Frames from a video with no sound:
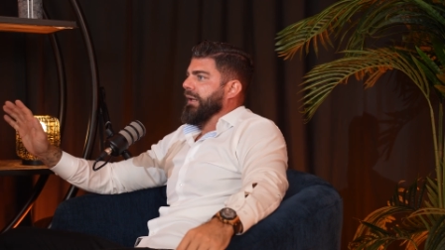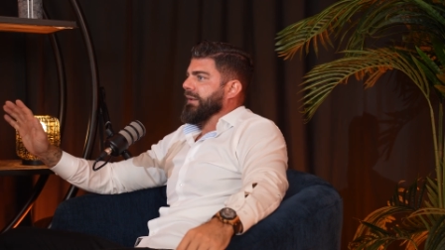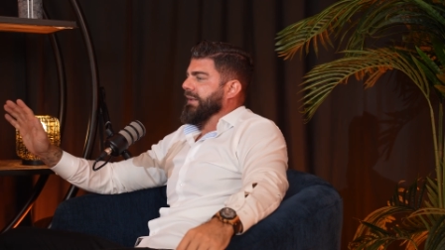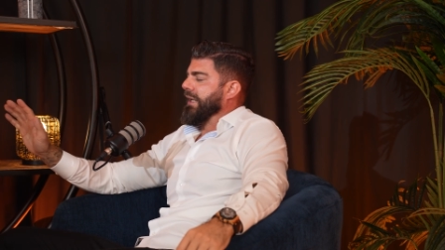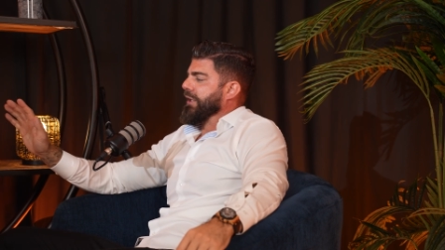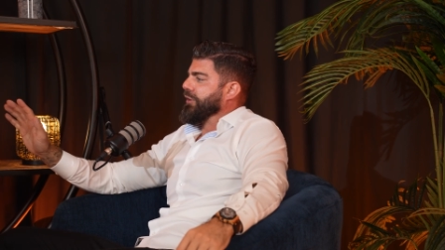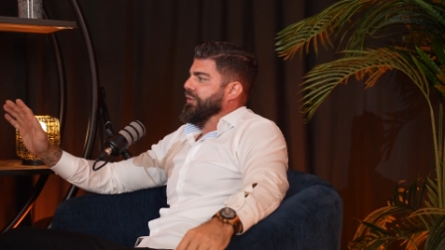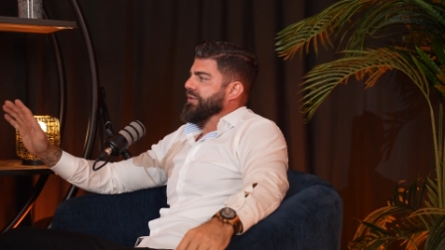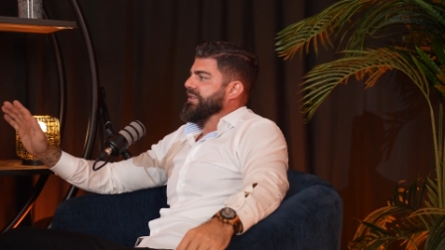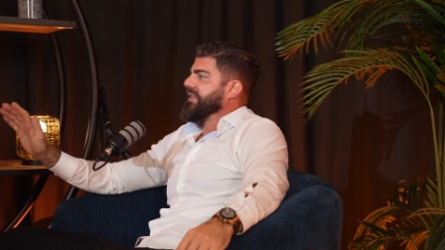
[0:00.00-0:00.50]

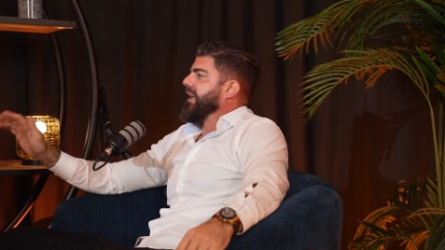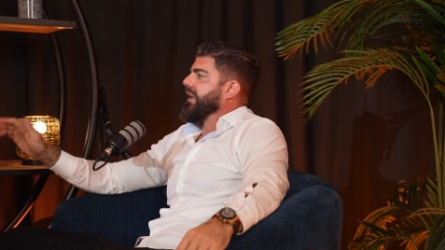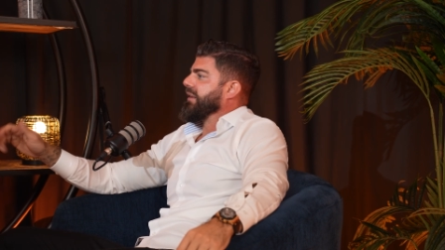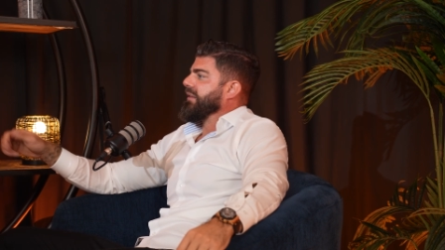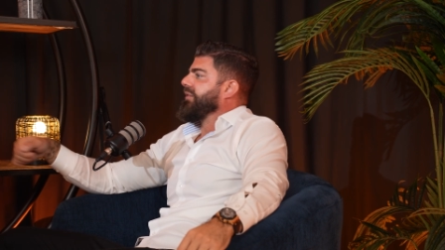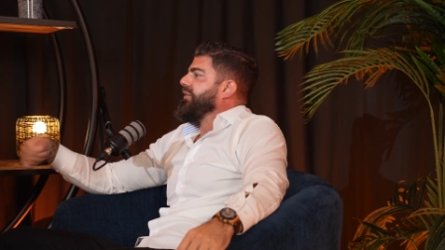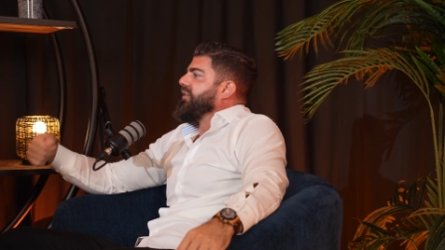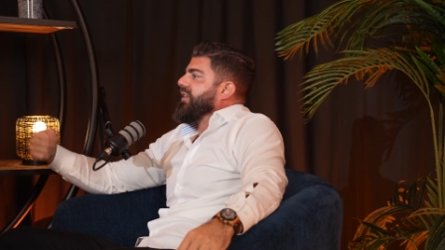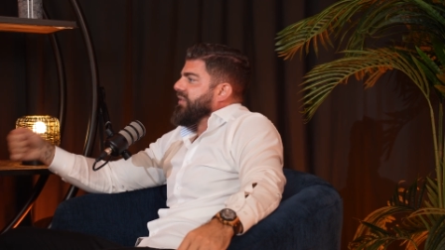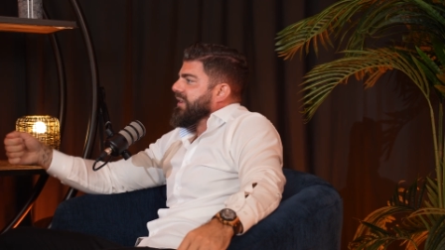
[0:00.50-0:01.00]
Then you
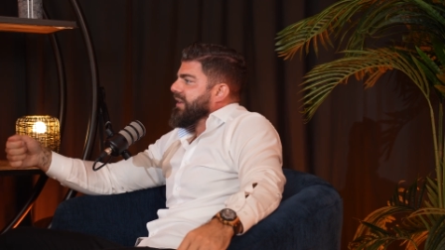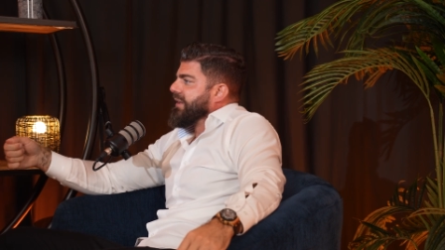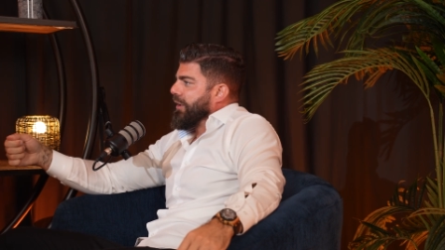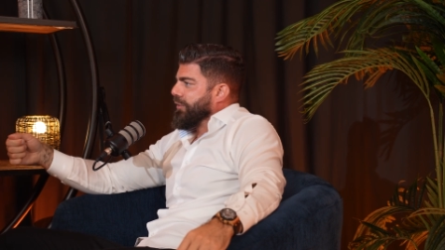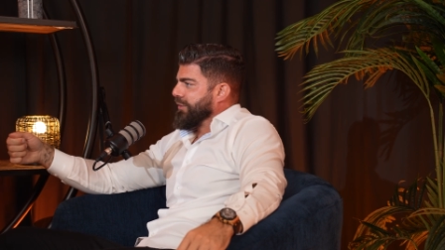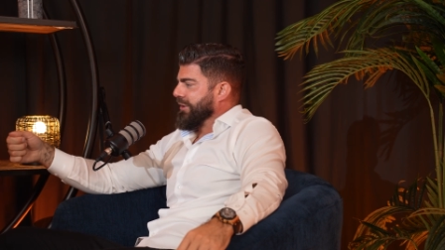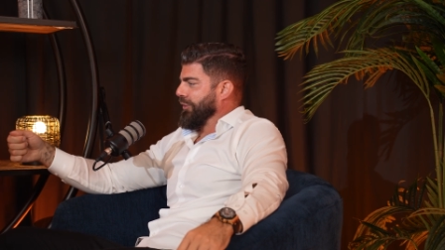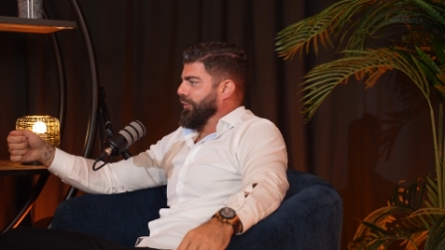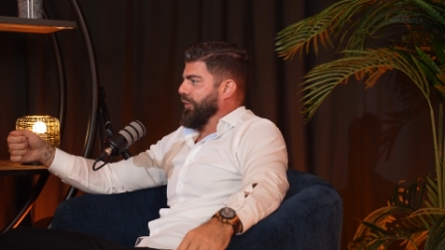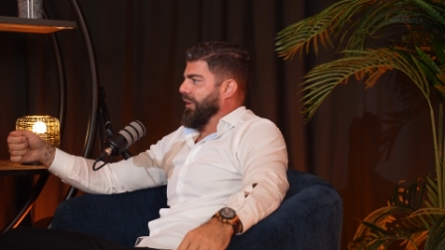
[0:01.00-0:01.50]
send
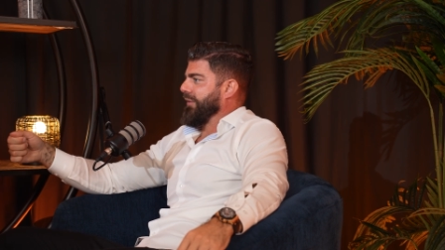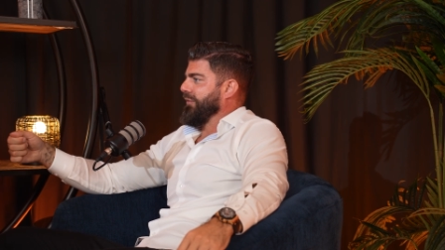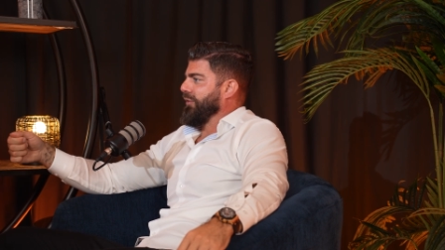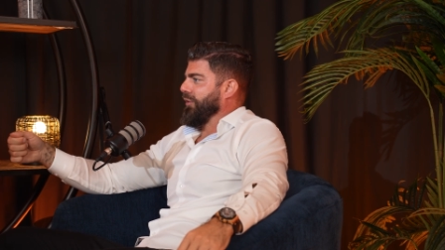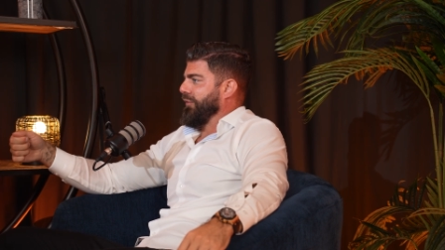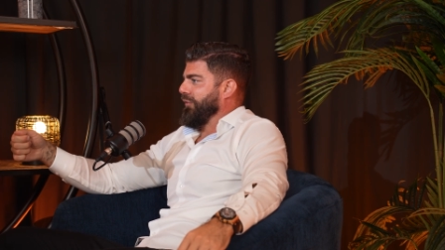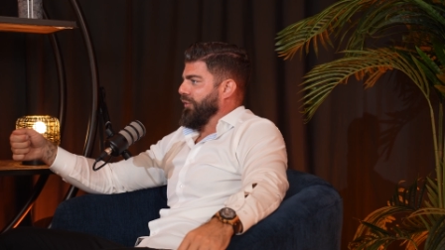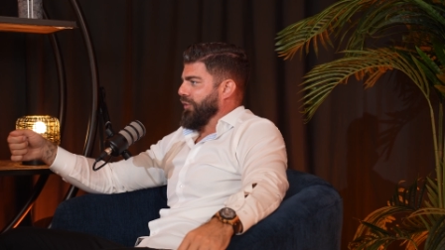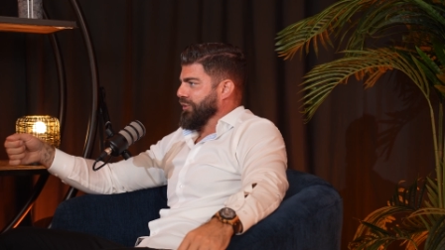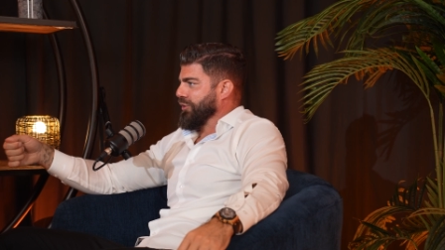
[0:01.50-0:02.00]
$50,000
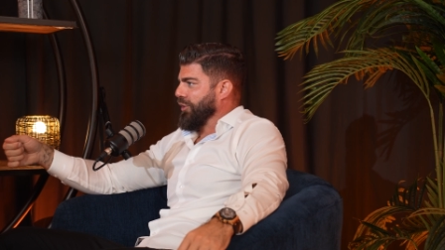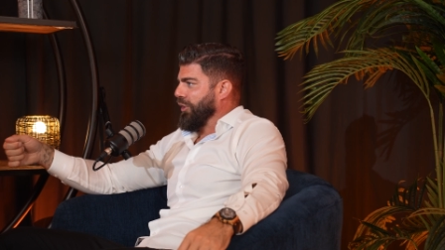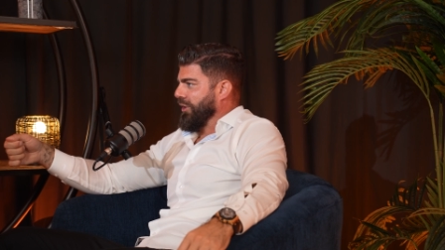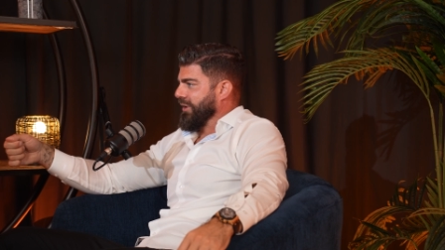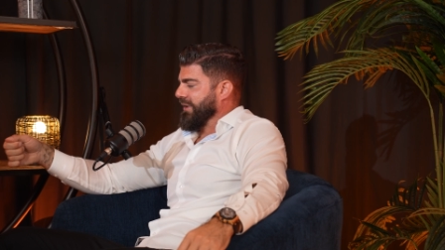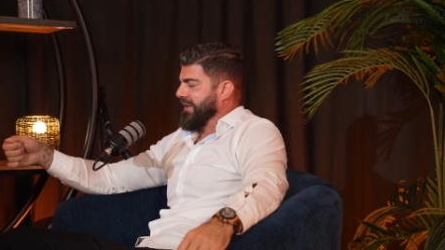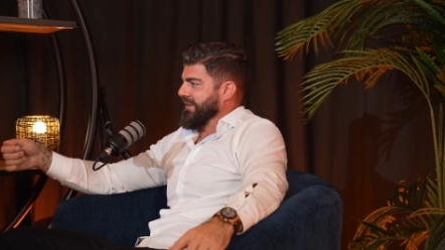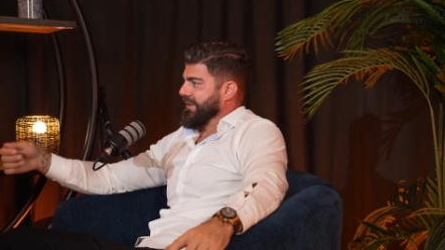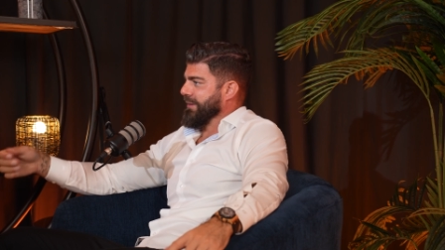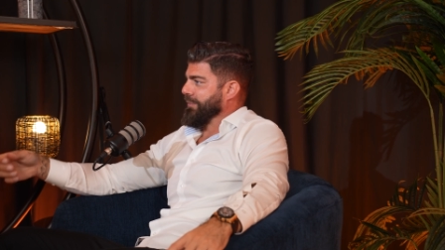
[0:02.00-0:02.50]
for your first
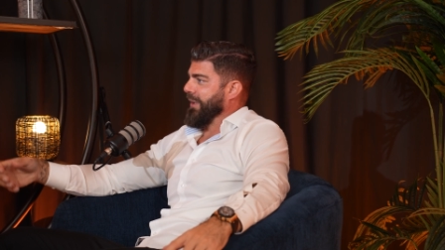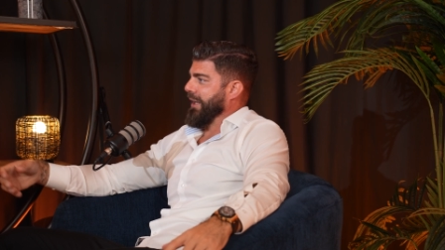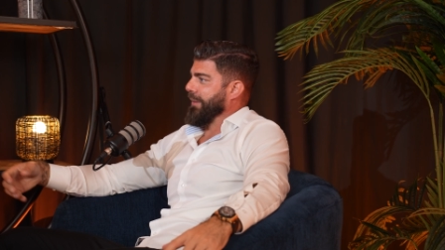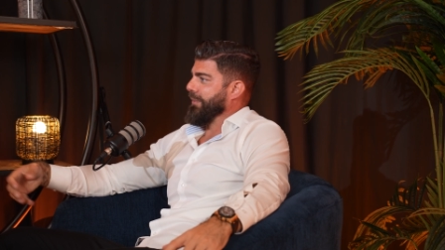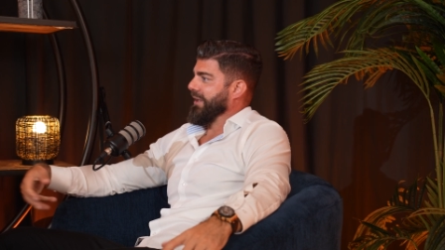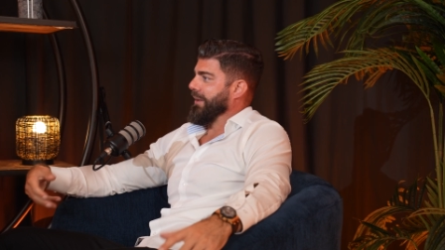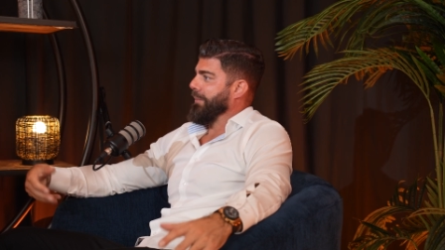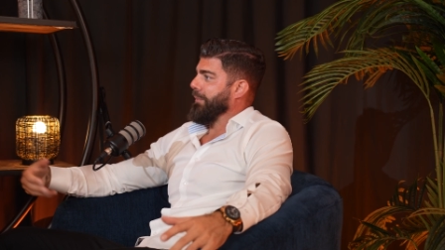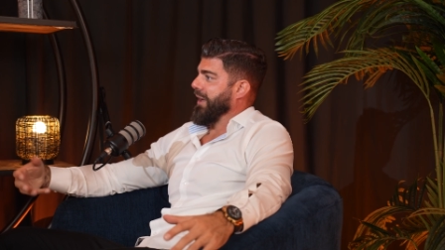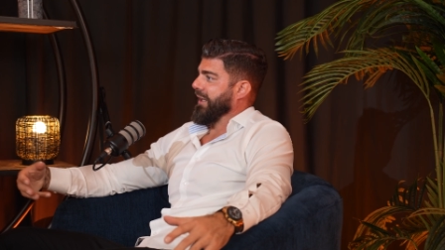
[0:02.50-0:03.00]
car. This is
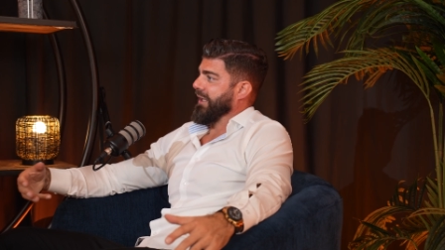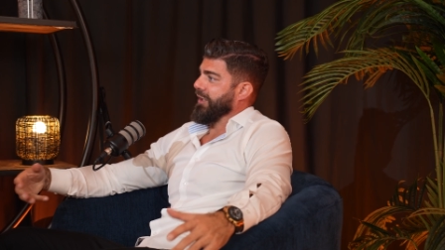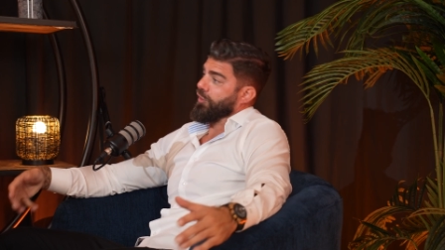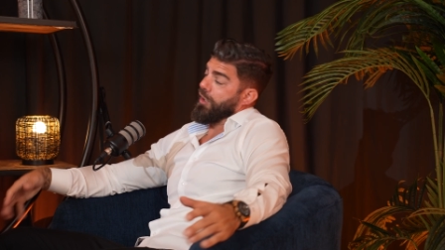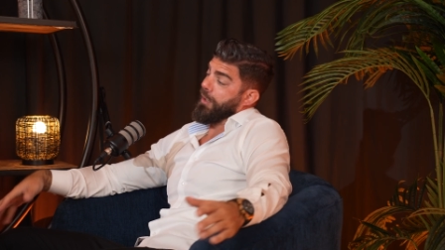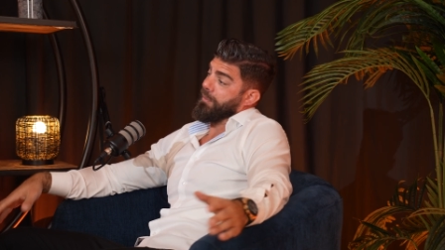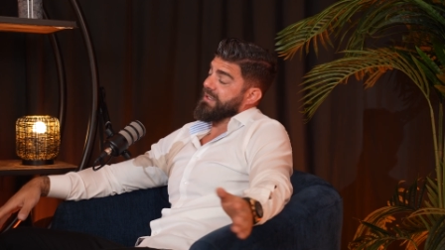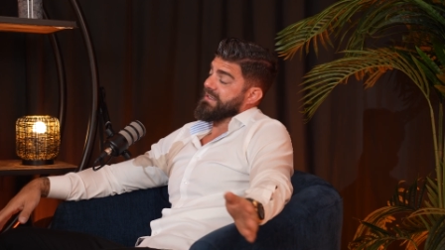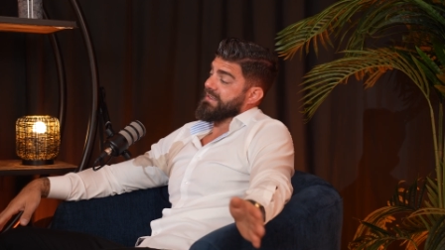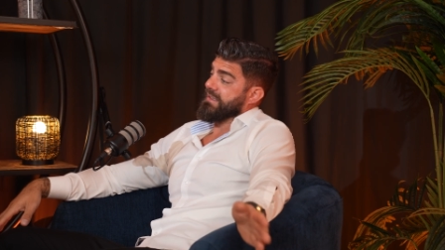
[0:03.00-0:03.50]
maybe the money you have been